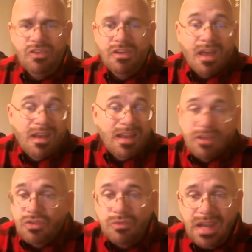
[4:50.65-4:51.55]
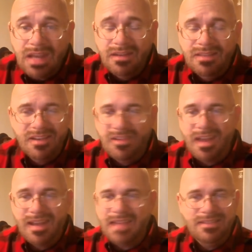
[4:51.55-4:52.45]
are not allowed to read. They're
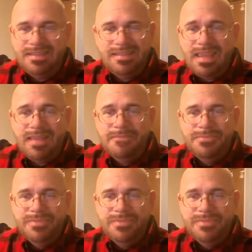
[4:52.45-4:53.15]
not allowed to see.